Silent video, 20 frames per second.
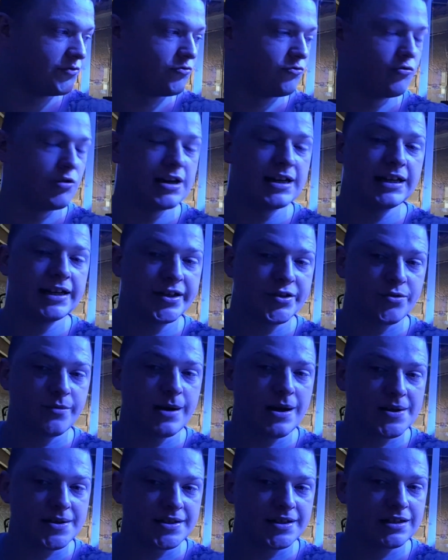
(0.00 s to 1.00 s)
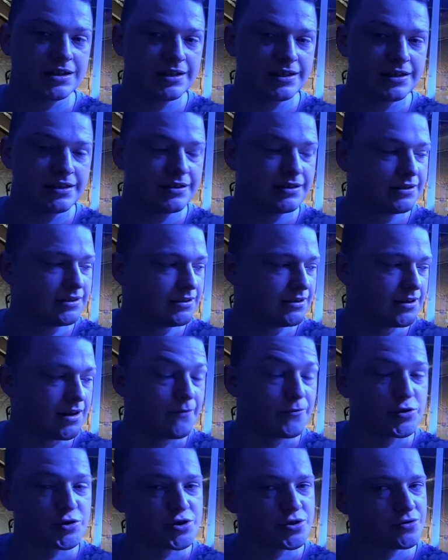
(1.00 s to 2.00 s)
really dramatically
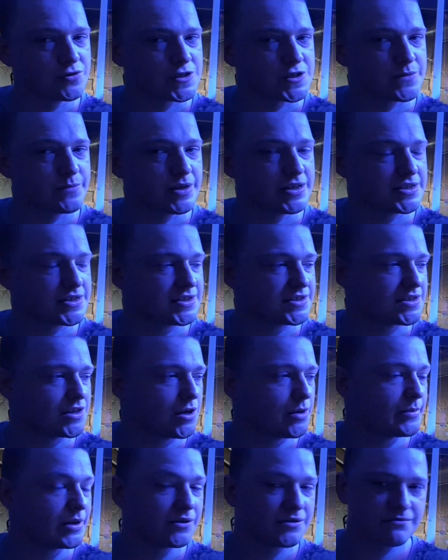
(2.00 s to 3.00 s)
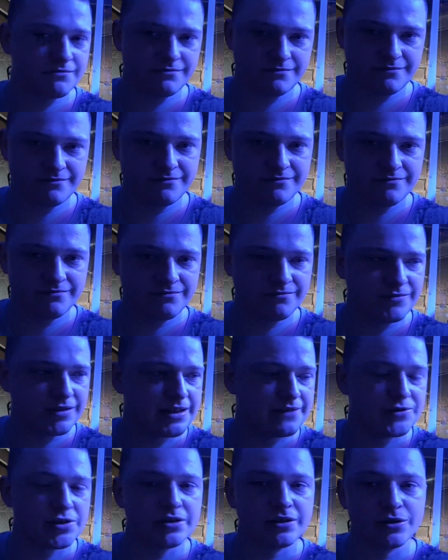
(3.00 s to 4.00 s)
over a short space of time. I'll
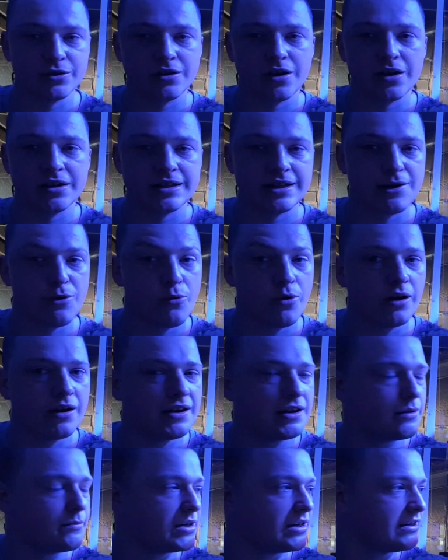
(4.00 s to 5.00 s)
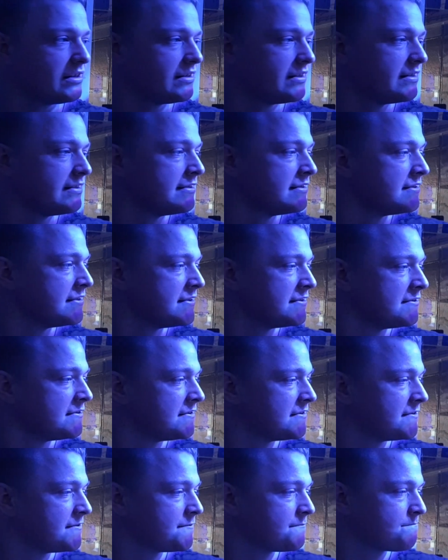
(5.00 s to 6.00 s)
give you a good idea why in a minute.
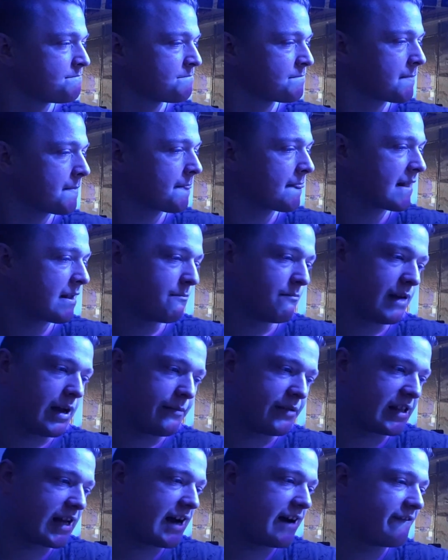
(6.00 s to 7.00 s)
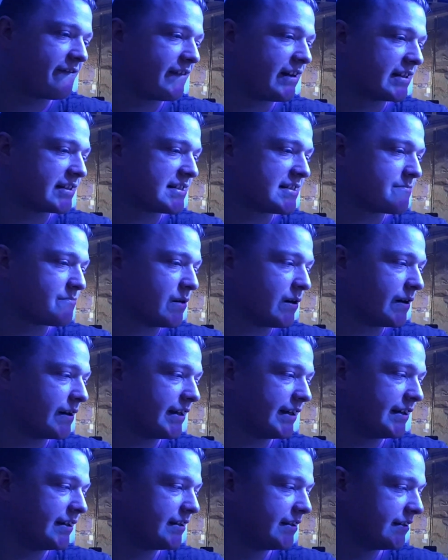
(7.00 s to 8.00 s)
Maybe that affected
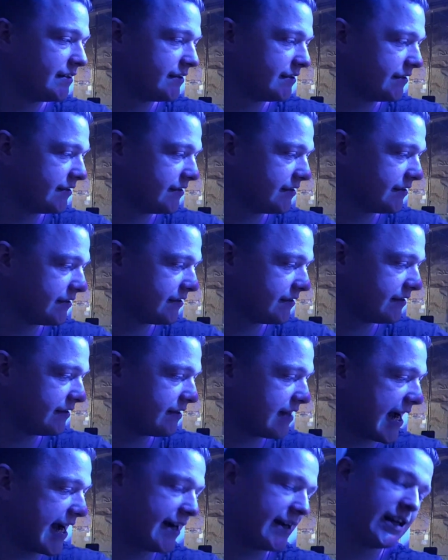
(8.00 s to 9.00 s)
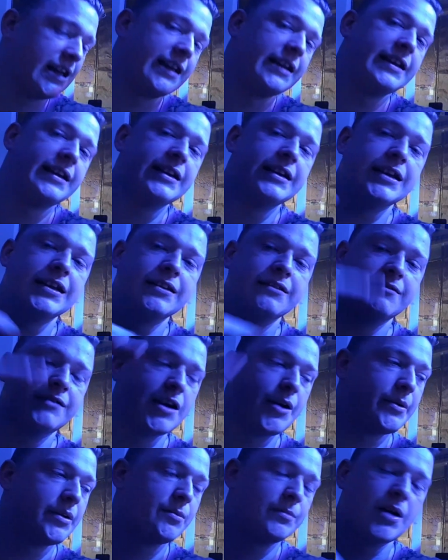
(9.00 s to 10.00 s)
my alkalinity
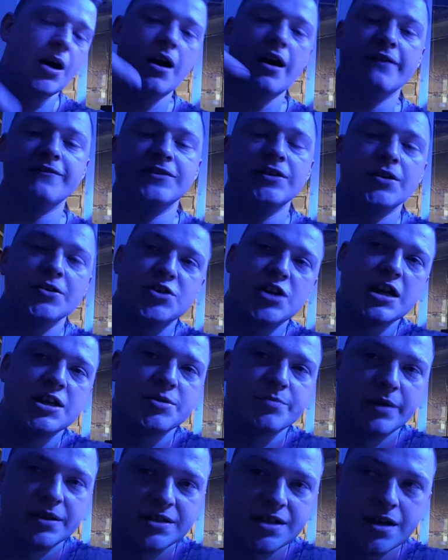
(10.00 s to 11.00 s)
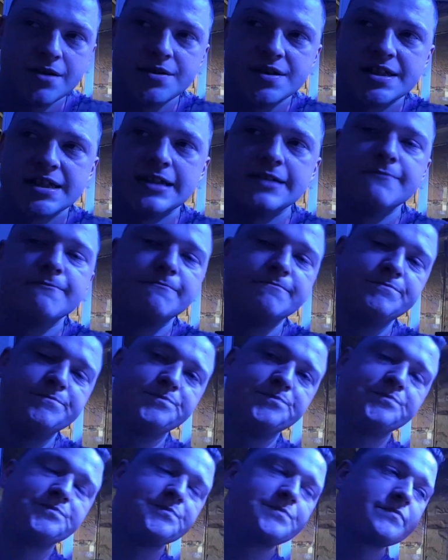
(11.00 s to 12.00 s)
going up. No, I've not changed my dosing,
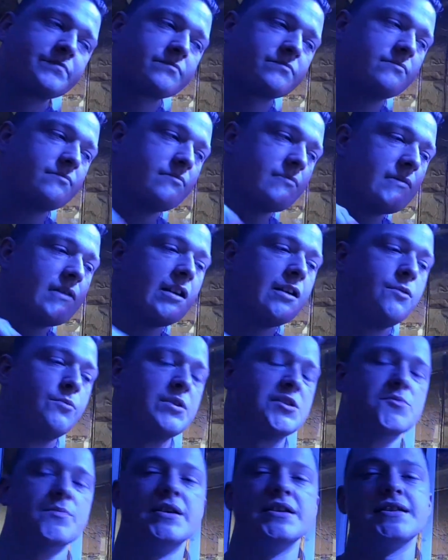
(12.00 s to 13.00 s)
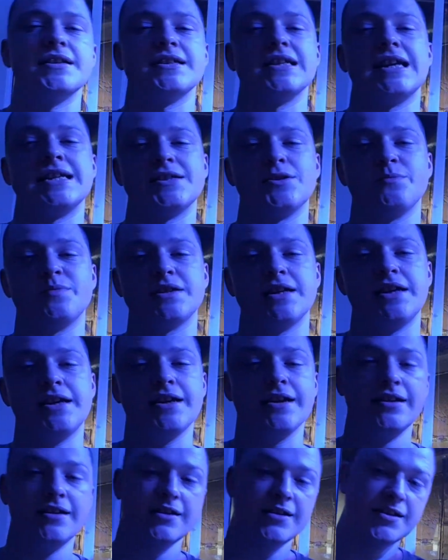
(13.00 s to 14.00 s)
which means there's less
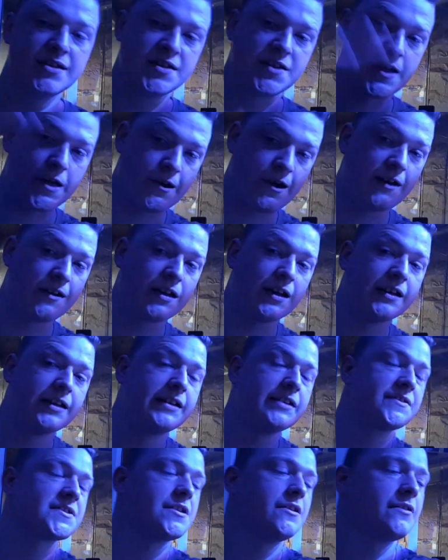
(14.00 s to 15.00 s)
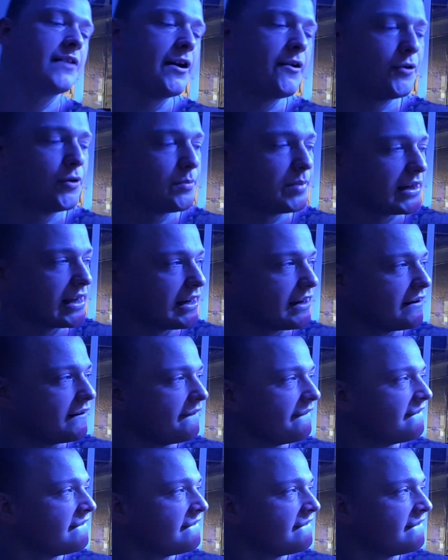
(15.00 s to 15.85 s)
uptake, so your alkalinity will start going up again,